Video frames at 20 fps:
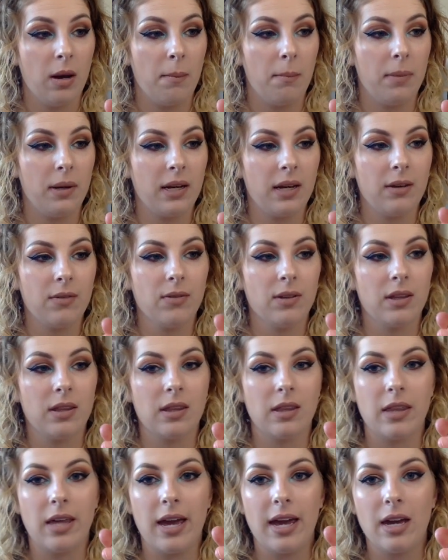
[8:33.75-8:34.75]
But even
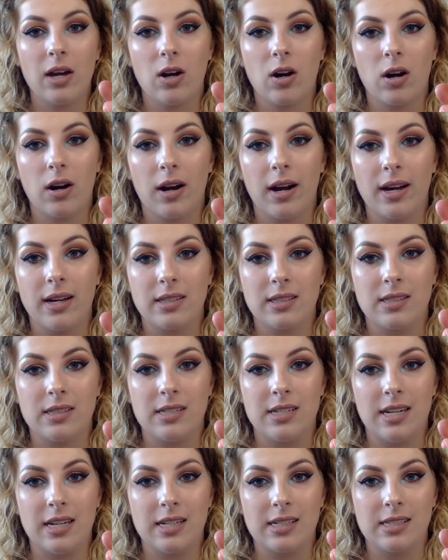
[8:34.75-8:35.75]
they aren't as
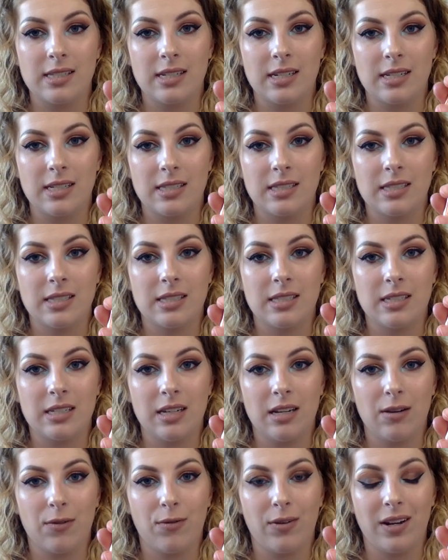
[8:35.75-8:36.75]
dense and as
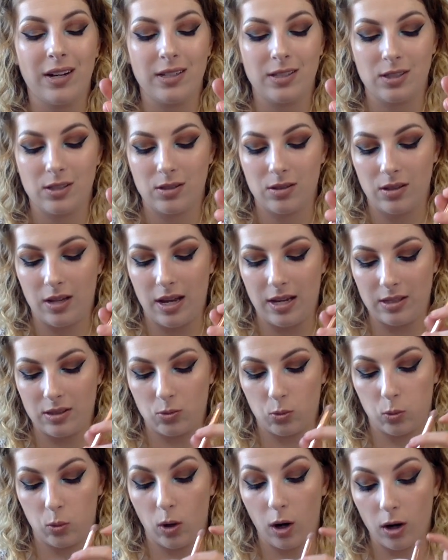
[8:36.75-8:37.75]
stiff and as
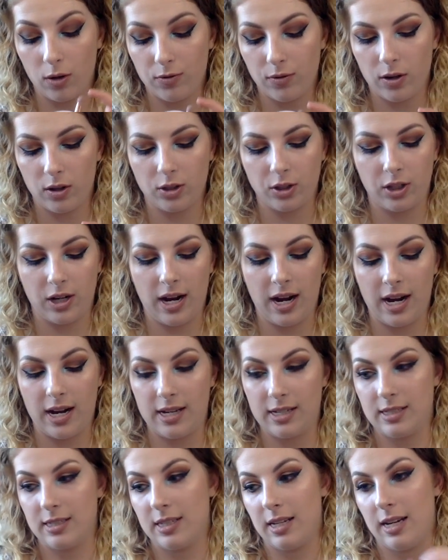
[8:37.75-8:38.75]
rough on your
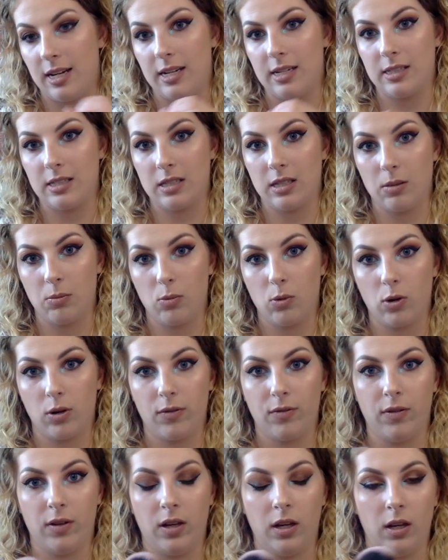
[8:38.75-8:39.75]
eyes as the
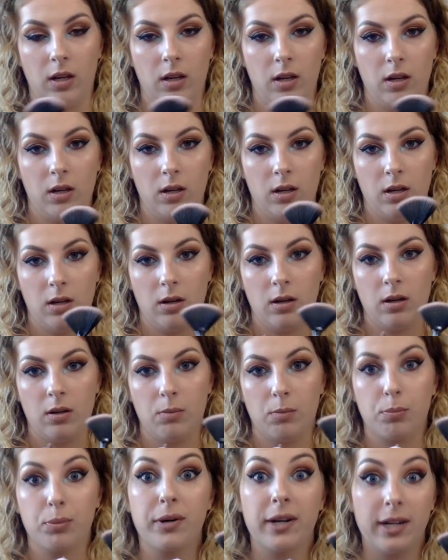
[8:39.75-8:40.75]
Morphe
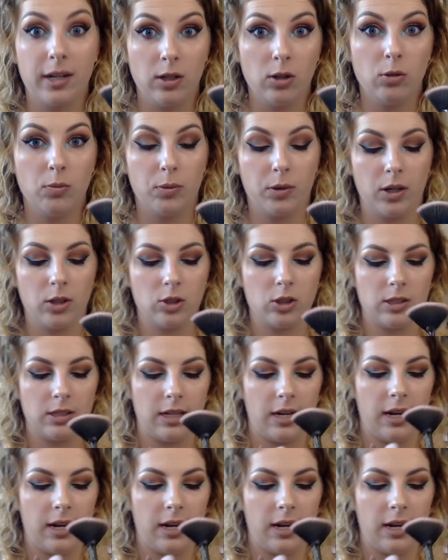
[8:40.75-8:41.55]
brand new brushes I